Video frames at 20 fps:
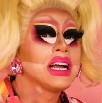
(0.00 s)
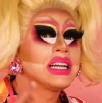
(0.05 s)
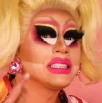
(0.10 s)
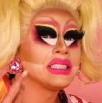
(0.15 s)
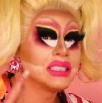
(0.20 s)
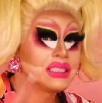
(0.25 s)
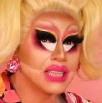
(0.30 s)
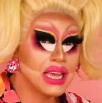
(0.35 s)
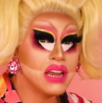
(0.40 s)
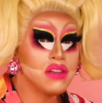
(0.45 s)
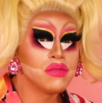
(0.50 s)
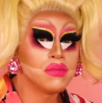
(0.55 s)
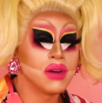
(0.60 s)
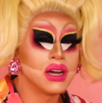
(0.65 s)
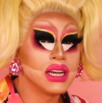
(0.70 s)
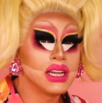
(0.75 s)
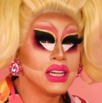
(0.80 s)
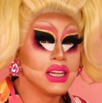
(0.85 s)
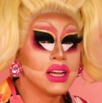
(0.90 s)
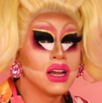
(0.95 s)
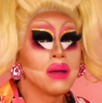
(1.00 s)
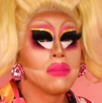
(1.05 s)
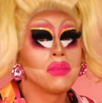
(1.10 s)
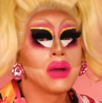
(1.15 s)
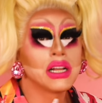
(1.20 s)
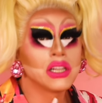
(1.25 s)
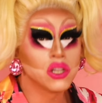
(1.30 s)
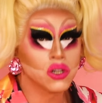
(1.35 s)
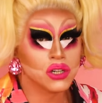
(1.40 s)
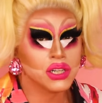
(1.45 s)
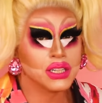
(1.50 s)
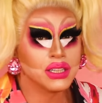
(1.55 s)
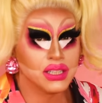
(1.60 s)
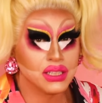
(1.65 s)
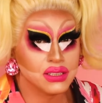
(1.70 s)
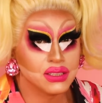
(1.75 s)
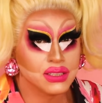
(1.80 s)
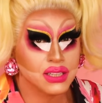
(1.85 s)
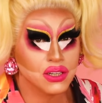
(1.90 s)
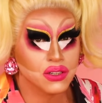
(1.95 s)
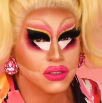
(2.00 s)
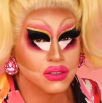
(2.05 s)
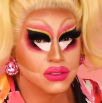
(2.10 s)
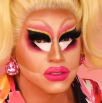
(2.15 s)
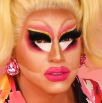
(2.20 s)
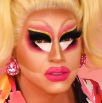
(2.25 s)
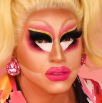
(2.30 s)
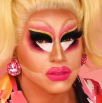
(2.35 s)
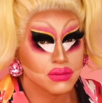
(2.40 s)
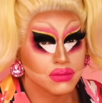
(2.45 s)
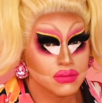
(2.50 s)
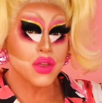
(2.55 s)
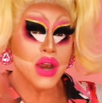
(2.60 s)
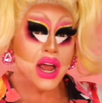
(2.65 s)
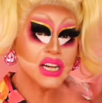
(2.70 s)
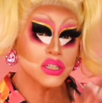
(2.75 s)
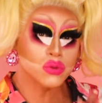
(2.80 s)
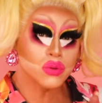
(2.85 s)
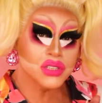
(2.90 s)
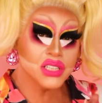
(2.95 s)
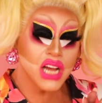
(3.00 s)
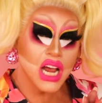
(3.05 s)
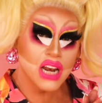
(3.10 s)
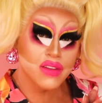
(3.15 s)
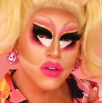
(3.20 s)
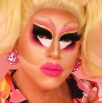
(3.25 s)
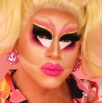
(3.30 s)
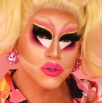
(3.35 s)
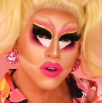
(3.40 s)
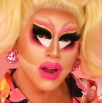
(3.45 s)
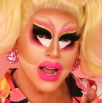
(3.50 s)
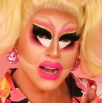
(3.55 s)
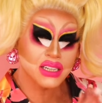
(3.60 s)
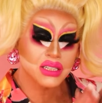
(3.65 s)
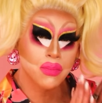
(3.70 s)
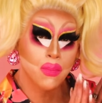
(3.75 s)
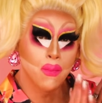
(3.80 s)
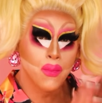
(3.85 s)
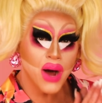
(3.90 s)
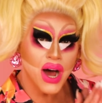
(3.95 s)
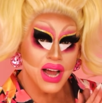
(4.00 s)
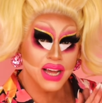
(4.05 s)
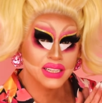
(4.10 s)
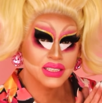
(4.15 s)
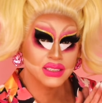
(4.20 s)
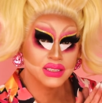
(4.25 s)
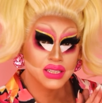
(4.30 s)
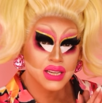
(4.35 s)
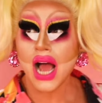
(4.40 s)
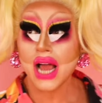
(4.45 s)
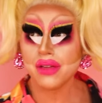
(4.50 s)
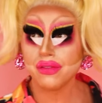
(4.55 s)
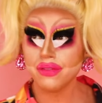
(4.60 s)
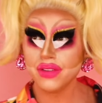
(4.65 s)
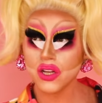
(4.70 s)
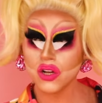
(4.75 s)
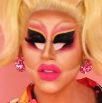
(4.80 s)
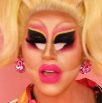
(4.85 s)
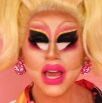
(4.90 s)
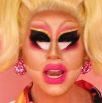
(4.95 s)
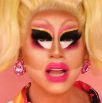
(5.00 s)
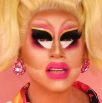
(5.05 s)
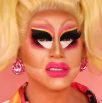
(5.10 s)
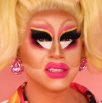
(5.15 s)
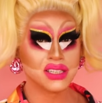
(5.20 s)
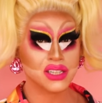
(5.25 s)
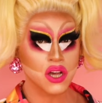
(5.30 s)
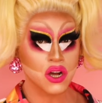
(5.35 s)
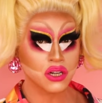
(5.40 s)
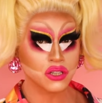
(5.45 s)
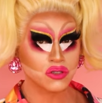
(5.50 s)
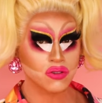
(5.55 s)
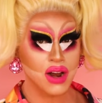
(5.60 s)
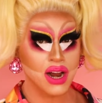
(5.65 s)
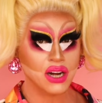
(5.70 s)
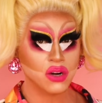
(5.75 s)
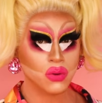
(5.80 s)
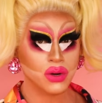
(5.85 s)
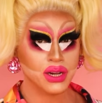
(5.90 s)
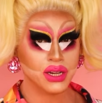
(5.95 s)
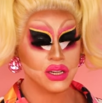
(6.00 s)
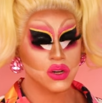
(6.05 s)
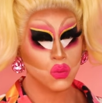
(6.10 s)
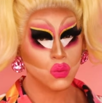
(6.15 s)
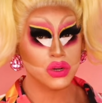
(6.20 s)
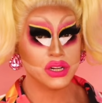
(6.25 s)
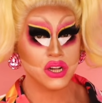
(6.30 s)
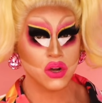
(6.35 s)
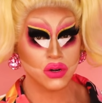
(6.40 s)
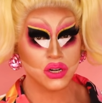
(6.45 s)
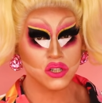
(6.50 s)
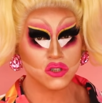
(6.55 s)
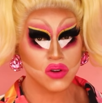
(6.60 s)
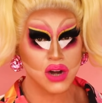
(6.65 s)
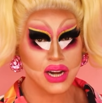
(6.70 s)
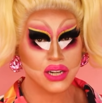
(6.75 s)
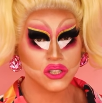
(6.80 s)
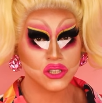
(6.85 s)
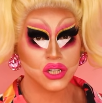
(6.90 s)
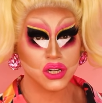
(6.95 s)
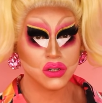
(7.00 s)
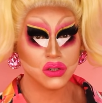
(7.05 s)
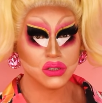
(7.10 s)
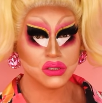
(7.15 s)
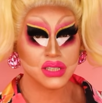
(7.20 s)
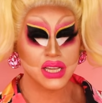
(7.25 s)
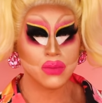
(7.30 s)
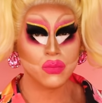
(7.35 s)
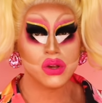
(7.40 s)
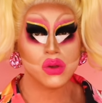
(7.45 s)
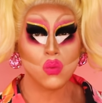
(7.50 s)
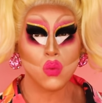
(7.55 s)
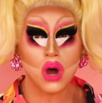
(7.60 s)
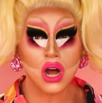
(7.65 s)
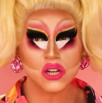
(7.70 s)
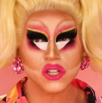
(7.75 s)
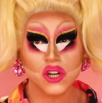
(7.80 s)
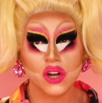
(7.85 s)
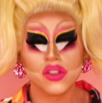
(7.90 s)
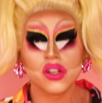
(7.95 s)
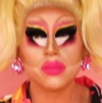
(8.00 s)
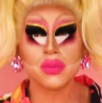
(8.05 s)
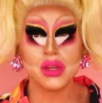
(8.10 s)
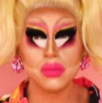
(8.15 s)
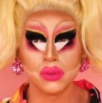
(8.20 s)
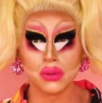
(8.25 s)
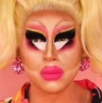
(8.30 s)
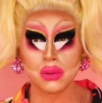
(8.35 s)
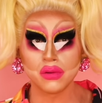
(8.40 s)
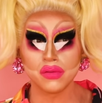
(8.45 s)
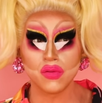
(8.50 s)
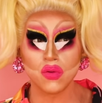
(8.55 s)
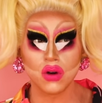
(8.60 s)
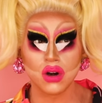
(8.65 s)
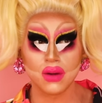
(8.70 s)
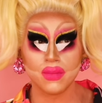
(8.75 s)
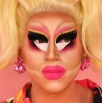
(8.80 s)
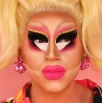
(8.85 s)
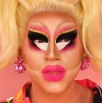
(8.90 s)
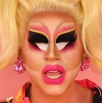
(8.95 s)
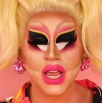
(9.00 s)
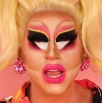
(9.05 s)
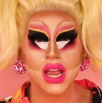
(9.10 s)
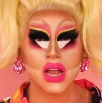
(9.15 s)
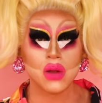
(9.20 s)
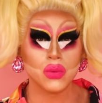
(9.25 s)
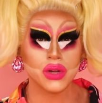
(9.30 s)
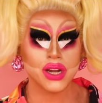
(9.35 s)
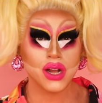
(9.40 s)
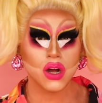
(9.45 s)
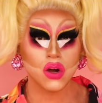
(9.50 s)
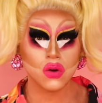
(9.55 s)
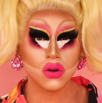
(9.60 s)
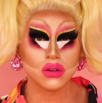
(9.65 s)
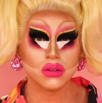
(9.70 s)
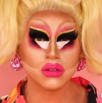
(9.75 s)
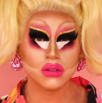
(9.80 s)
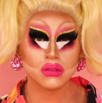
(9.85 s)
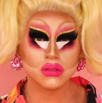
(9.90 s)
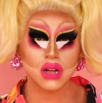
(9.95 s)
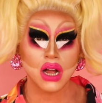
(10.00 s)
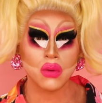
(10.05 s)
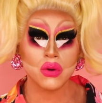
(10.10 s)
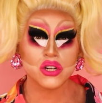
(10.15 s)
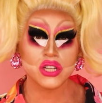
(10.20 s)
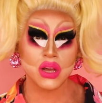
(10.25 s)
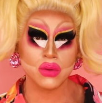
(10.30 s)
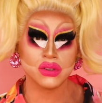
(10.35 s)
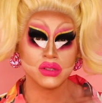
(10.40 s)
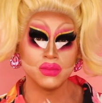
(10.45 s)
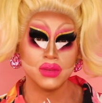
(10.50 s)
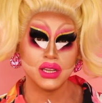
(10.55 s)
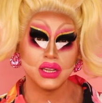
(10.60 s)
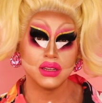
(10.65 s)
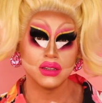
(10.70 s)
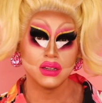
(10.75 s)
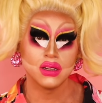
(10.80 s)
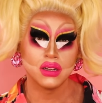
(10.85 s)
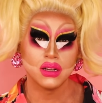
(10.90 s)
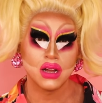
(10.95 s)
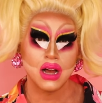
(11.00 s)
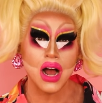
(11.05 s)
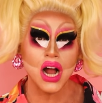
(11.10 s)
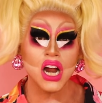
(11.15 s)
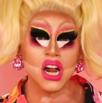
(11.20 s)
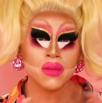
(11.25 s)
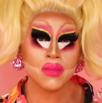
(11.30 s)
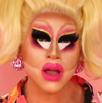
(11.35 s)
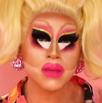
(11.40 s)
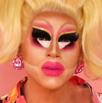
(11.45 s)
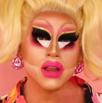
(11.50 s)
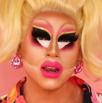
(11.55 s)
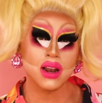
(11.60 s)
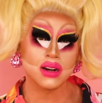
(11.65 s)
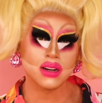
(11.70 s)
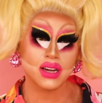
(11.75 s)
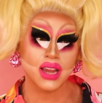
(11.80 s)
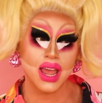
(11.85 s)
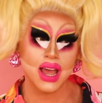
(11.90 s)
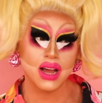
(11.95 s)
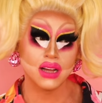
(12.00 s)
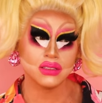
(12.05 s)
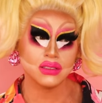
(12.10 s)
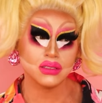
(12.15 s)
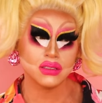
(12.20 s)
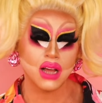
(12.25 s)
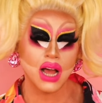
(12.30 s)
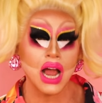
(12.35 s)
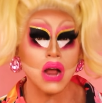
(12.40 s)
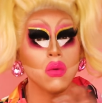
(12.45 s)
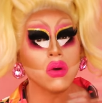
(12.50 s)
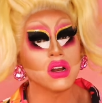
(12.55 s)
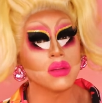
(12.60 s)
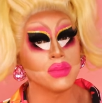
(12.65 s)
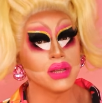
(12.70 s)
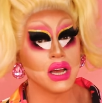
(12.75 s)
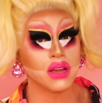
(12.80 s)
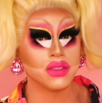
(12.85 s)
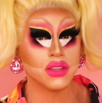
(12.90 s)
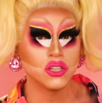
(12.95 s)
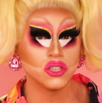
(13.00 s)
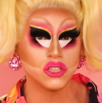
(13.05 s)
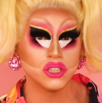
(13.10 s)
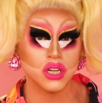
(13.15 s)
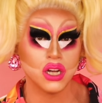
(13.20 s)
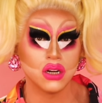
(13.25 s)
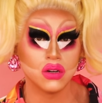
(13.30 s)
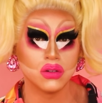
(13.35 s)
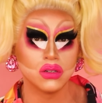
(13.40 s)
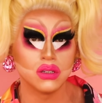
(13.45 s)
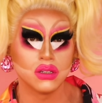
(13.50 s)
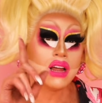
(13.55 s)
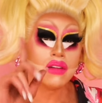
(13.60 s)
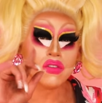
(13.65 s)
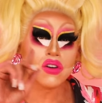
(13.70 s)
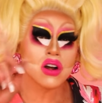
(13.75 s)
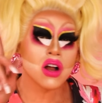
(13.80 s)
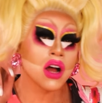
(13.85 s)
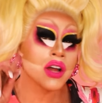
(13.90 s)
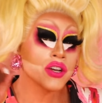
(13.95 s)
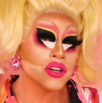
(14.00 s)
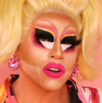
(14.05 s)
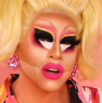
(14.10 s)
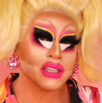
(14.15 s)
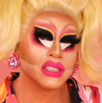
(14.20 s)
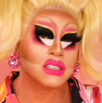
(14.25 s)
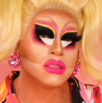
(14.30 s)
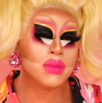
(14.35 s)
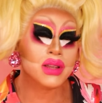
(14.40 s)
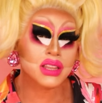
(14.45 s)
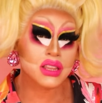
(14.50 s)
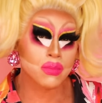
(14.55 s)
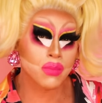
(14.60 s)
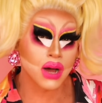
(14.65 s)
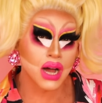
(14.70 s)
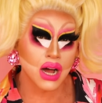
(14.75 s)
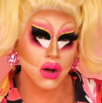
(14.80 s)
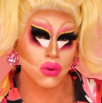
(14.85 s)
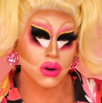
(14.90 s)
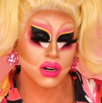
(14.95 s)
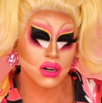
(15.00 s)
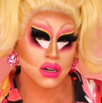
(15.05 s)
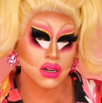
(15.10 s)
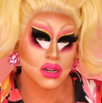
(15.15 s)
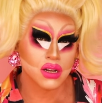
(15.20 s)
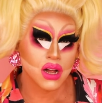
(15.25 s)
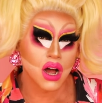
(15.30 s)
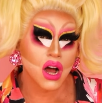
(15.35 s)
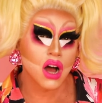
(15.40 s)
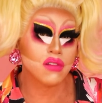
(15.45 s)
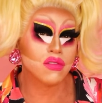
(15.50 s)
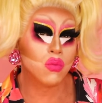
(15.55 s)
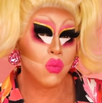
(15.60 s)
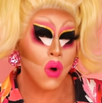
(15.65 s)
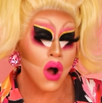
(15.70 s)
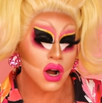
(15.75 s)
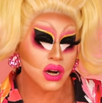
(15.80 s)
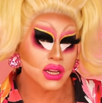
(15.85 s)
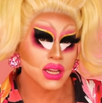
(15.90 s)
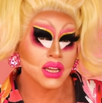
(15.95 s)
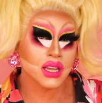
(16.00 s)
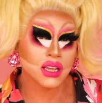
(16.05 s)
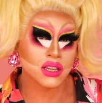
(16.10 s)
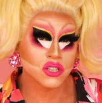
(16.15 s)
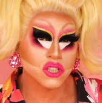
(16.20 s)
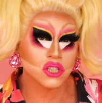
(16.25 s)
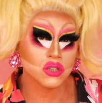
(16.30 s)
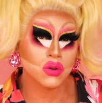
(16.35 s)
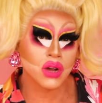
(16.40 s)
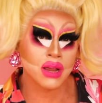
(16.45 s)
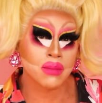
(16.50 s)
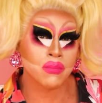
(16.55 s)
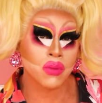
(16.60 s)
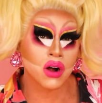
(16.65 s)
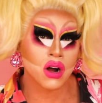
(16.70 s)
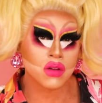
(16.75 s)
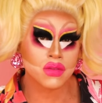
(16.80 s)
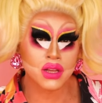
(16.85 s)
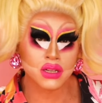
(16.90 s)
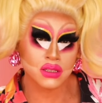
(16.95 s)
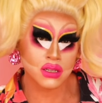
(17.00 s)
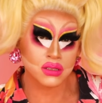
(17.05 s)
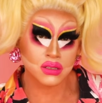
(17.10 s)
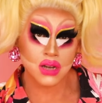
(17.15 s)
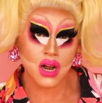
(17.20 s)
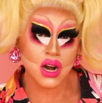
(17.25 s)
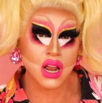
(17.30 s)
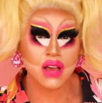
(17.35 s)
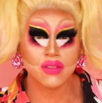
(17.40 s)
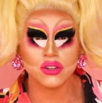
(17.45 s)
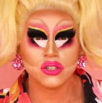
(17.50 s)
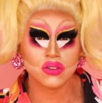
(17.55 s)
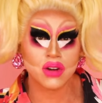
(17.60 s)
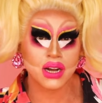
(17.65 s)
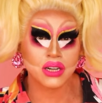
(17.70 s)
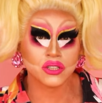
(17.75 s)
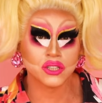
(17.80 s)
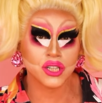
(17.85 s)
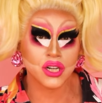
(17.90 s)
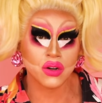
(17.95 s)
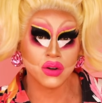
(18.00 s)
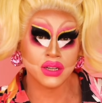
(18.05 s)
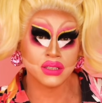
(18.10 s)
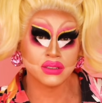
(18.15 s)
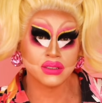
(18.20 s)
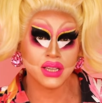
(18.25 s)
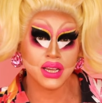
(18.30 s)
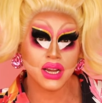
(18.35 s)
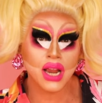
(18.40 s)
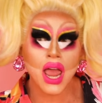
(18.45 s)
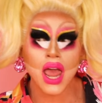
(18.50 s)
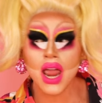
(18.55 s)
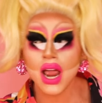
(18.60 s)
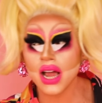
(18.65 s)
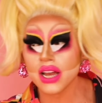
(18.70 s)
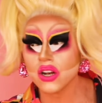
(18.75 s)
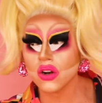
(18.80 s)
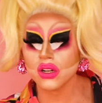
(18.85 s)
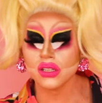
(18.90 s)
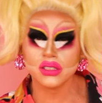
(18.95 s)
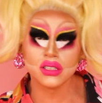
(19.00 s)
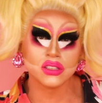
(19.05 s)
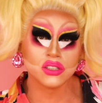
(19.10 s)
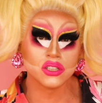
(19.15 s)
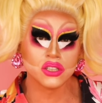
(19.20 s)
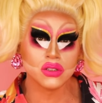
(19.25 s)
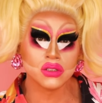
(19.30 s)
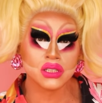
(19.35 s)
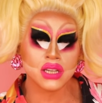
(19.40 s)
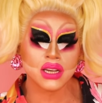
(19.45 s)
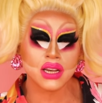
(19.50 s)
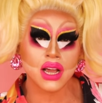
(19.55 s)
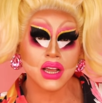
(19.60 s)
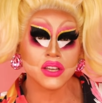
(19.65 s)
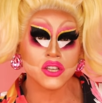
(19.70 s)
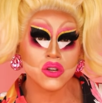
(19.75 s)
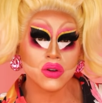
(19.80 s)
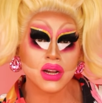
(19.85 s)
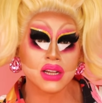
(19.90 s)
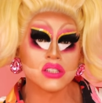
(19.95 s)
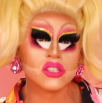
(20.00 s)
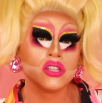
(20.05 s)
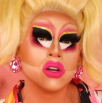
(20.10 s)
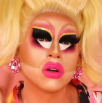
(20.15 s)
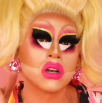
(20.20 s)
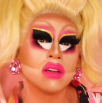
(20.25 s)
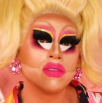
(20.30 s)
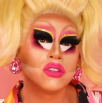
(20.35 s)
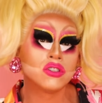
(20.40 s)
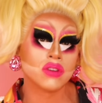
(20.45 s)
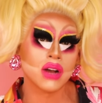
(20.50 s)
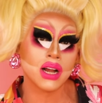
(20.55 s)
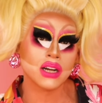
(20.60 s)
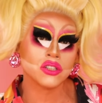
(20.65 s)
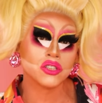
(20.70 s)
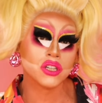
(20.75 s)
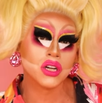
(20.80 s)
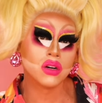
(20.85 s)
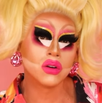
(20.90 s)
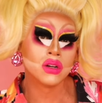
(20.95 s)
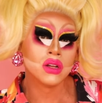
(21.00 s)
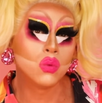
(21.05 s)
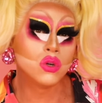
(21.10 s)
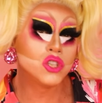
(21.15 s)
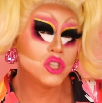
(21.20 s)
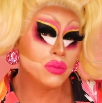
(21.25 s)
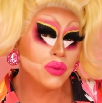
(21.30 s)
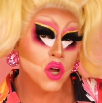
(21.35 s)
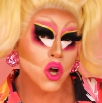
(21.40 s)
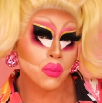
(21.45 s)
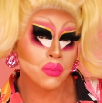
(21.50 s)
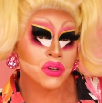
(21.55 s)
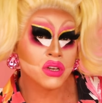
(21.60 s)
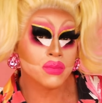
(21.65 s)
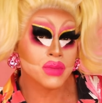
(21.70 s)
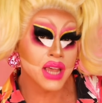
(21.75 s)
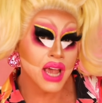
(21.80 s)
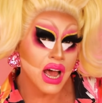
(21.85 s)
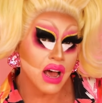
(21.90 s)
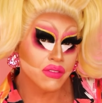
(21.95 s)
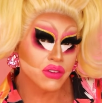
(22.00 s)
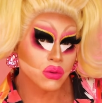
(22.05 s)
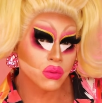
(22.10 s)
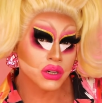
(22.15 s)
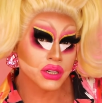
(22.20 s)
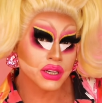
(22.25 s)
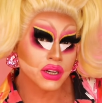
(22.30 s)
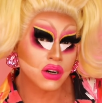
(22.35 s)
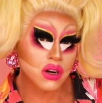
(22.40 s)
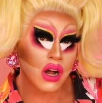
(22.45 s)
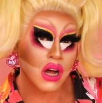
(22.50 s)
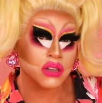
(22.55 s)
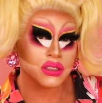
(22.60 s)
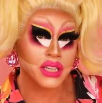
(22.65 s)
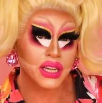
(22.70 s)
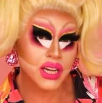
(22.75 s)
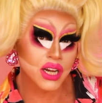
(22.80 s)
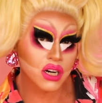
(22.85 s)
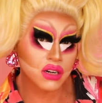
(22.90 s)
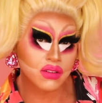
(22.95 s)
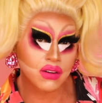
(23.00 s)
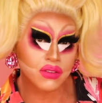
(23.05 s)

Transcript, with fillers: save money by learning these skills. The next one's kind of abstract, but I feel that as a young drag queen, we go to drag shows and we watch other people perform and we go, I wish that was me. How come I'm not on a cast? I wanna be on this show. Never underestimate the power of walking into a bar that does not have a drag show and saying, hey, I noticed it's Tuesday night and you guys don't have a drag show. Would you be open to me having one here? I'll take care